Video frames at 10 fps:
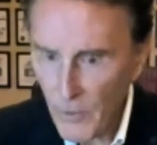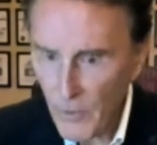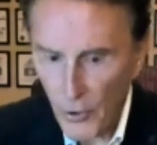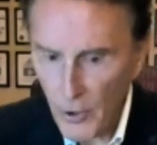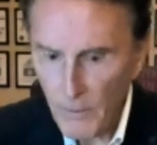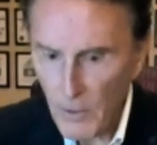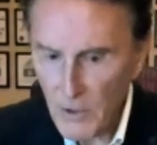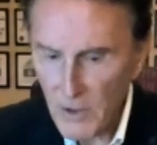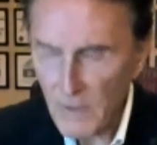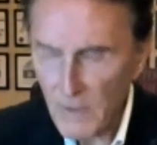You're a good
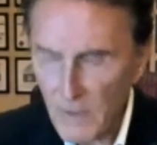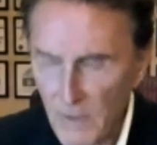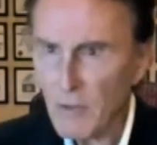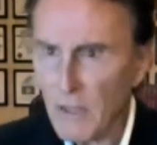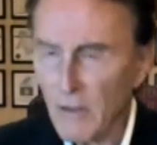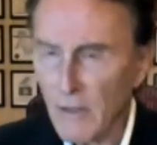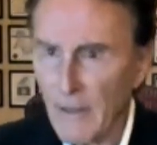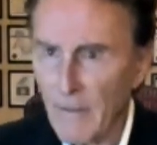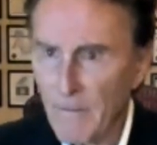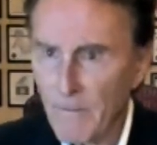person.
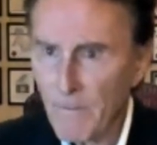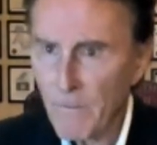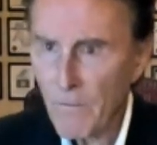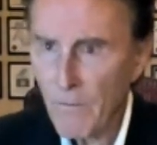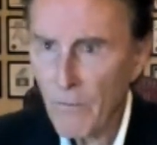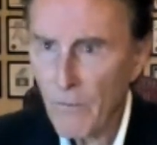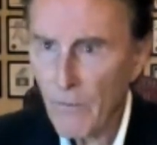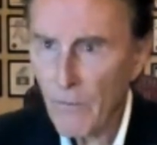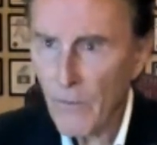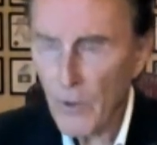Absolutely.
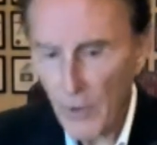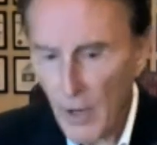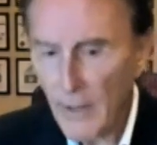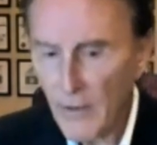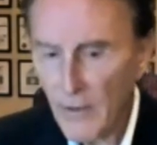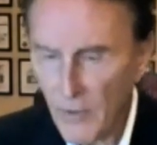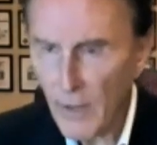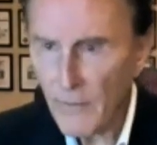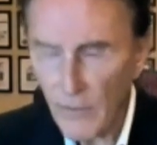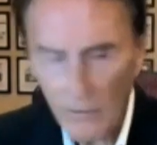You're kind and
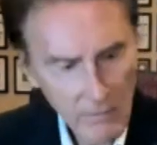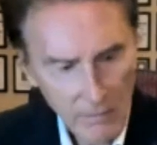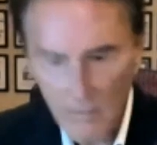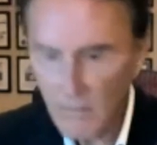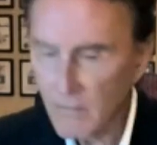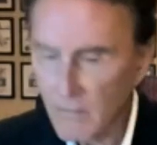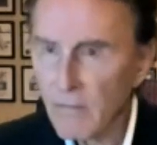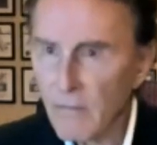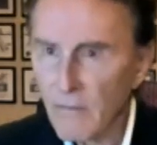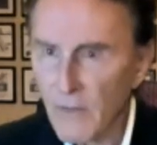thoughtful.
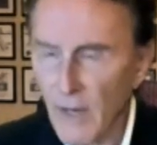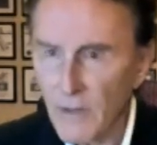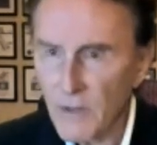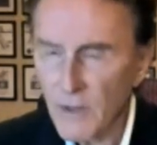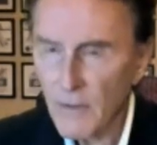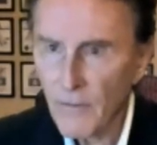Yes.